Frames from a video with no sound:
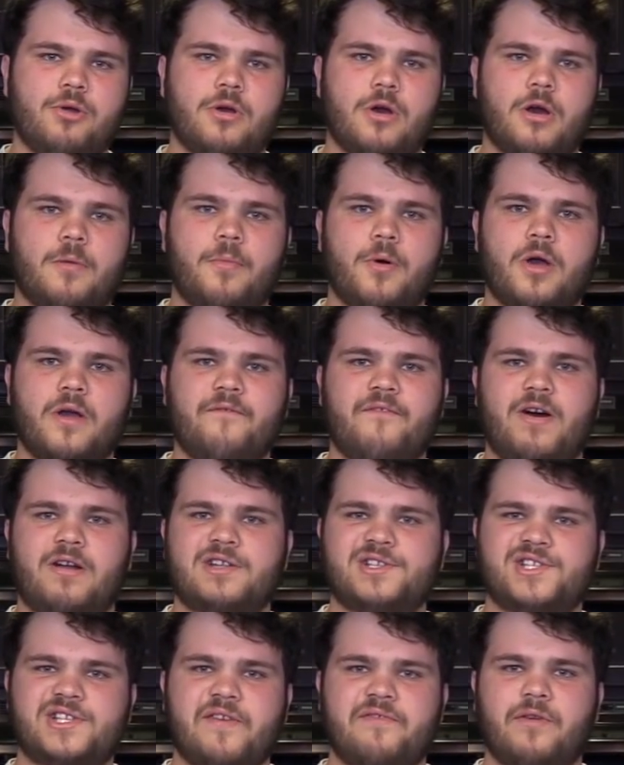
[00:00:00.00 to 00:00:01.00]
new cookbook found in
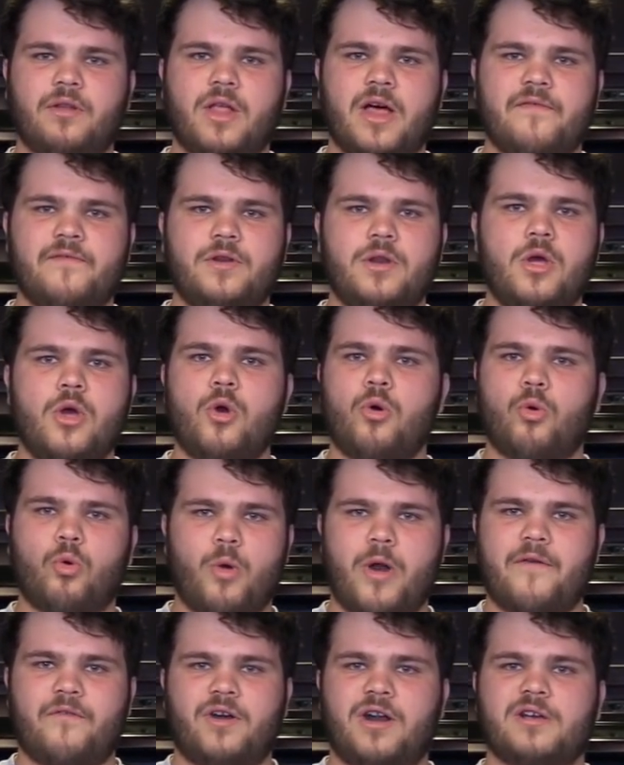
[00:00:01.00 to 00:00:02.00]
7-Eleven or
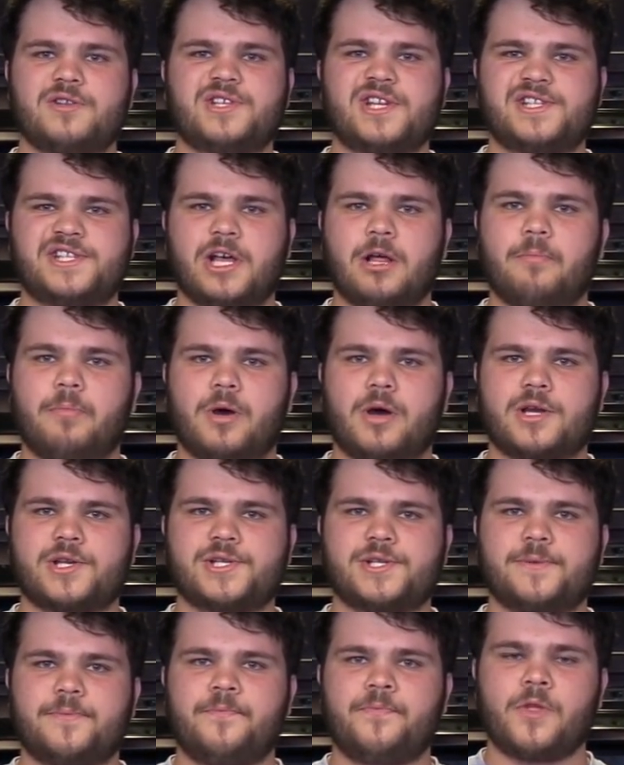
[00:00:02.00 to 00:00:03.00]
wherever else they sell
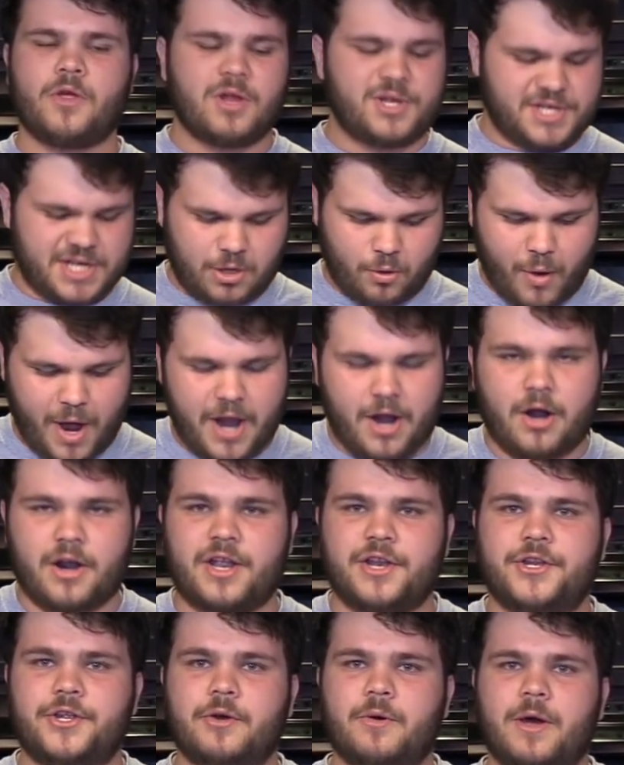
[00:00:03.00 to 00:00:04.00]
books. Let's get right on
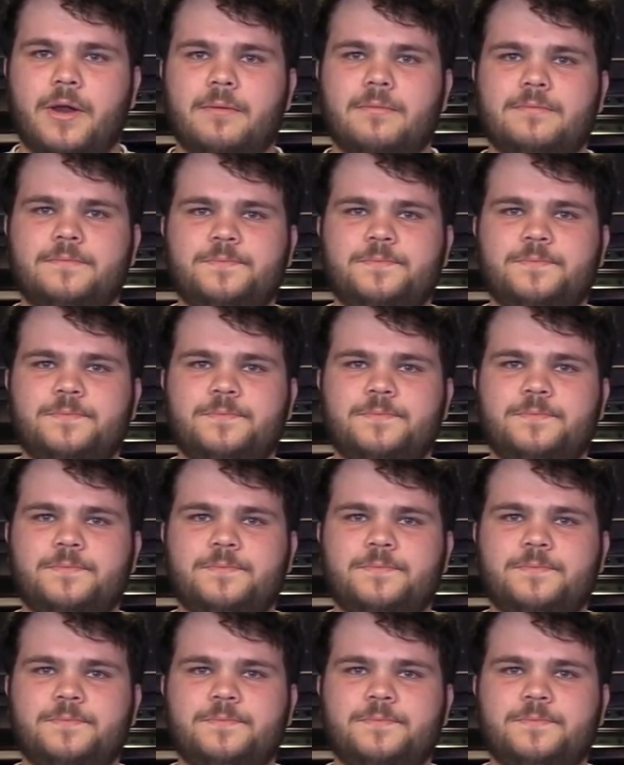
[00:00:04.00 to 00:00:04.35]
into it.